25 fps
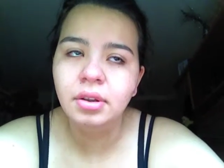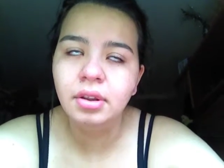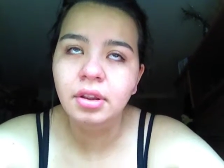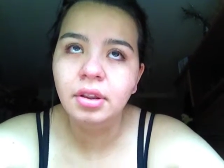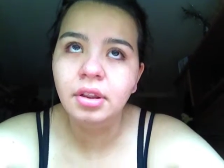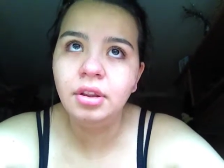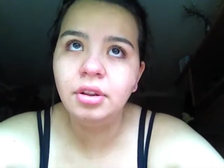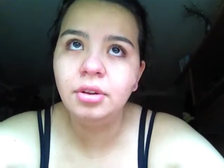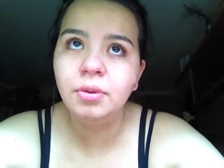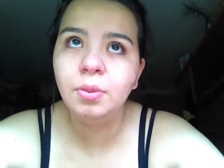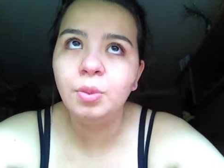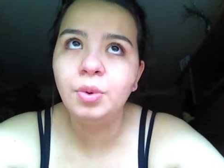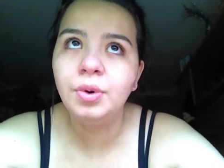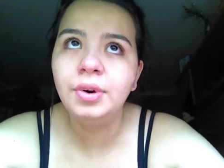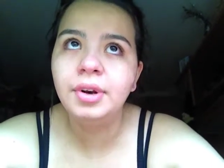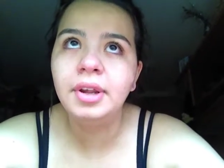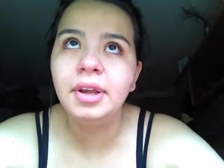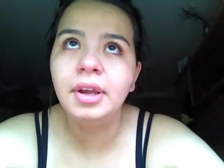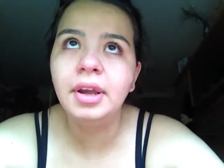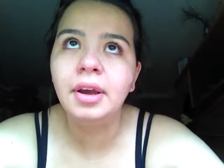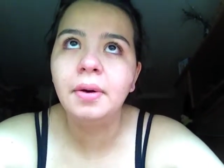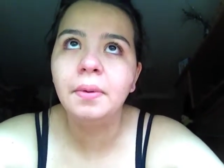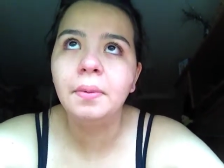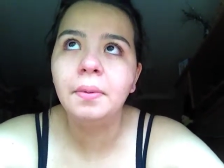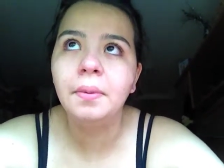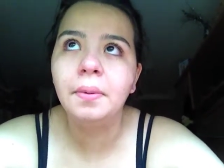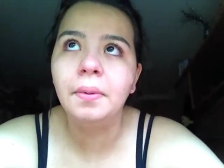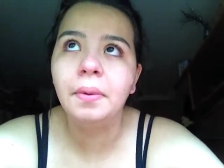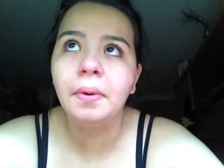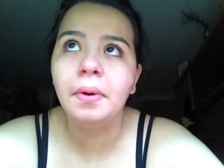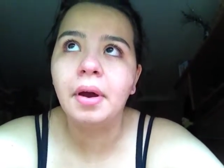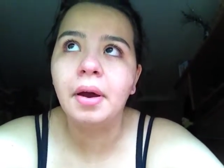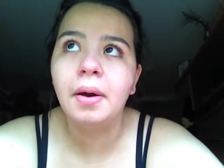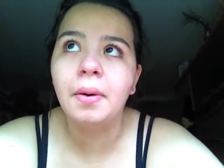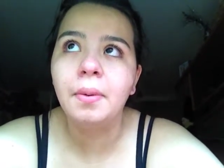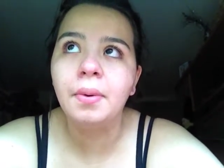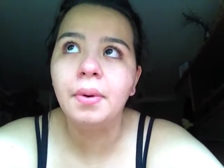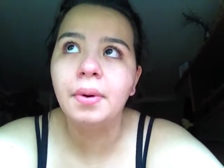This morning I
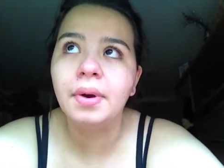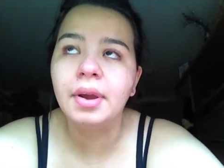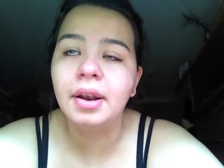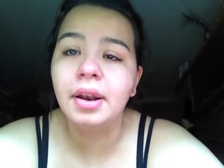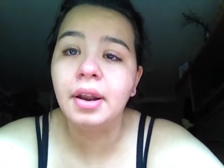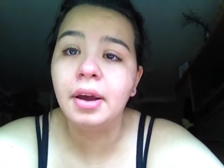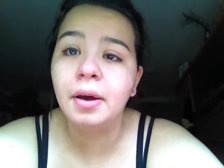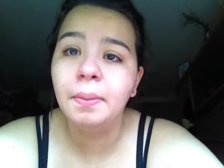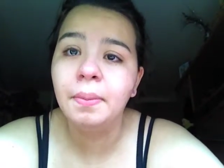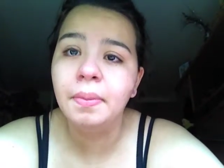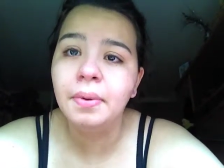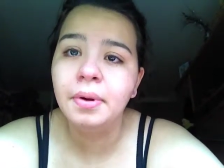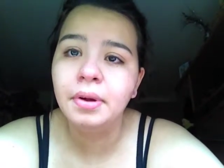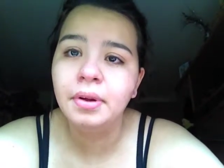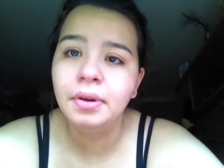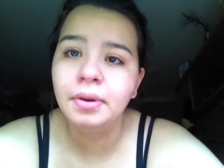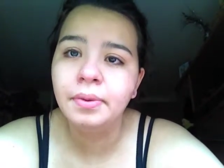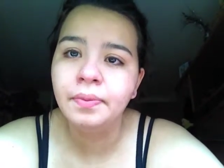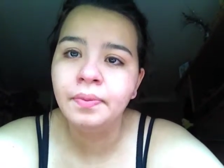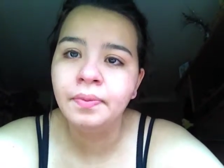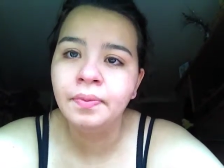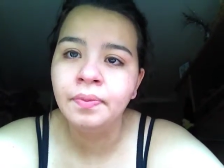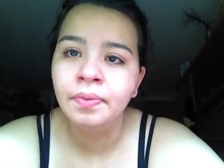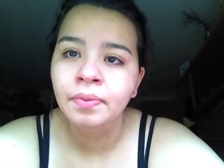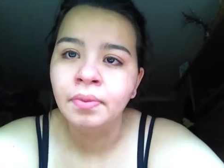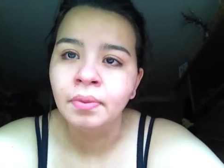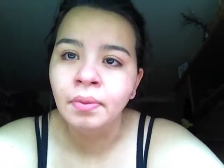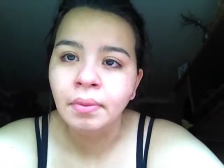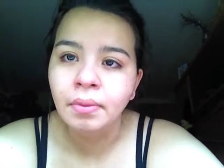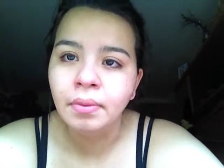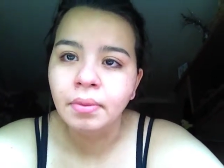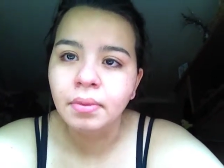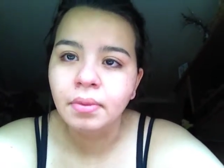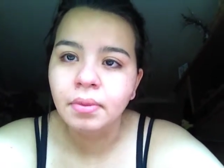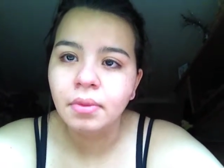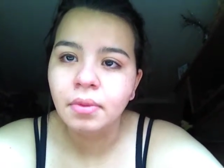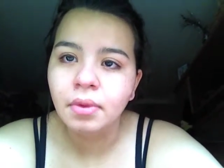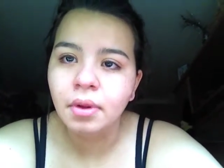got woken up
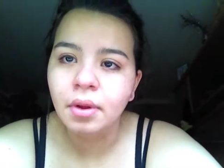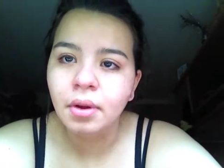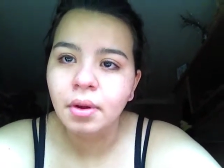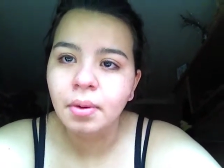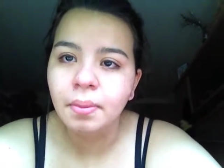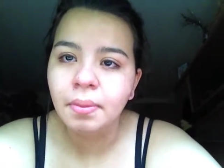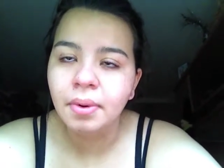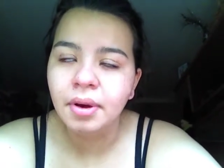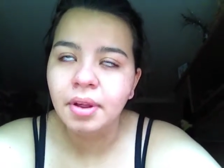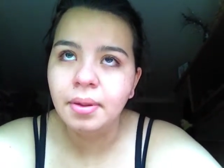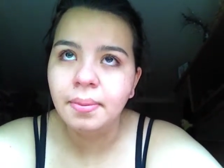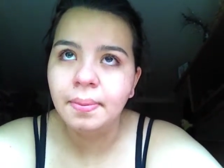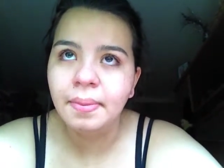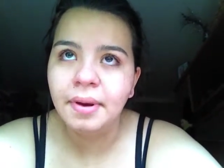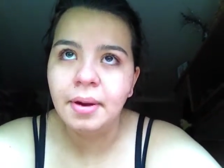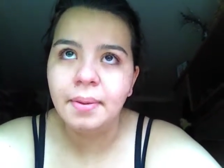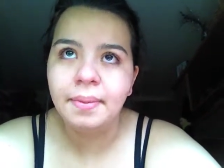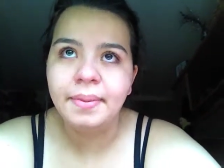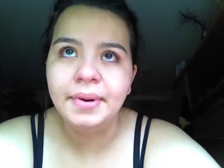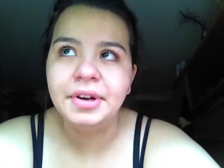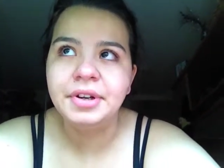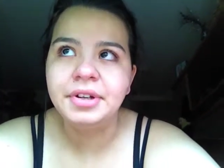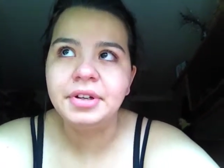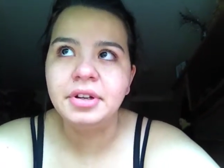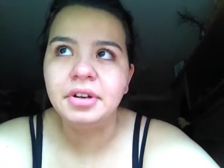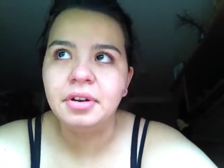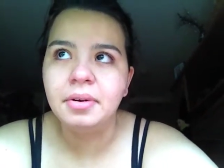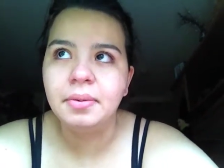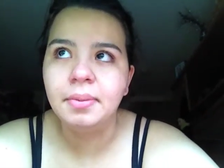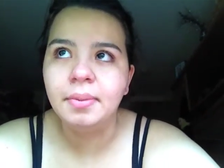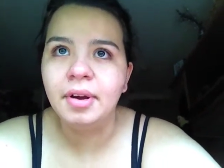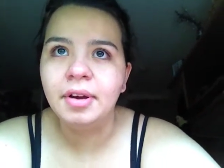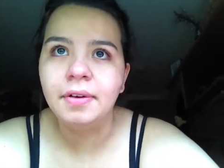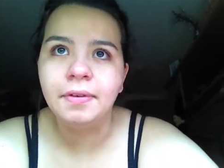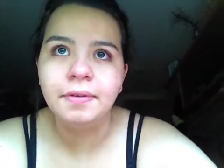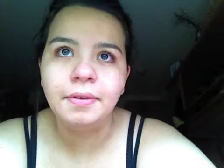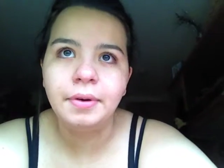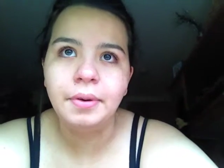by the vibration of
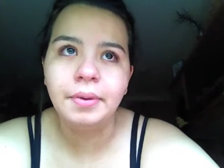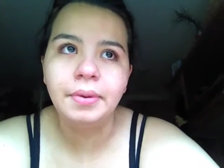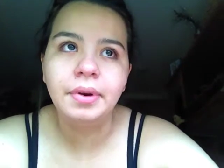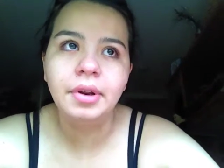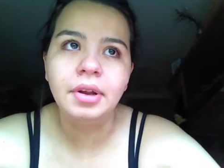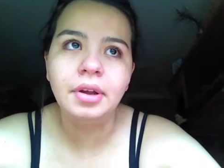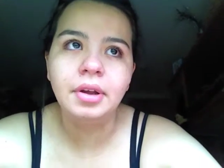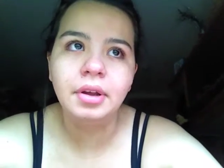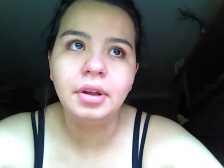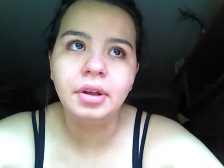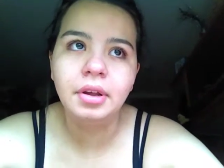my phone.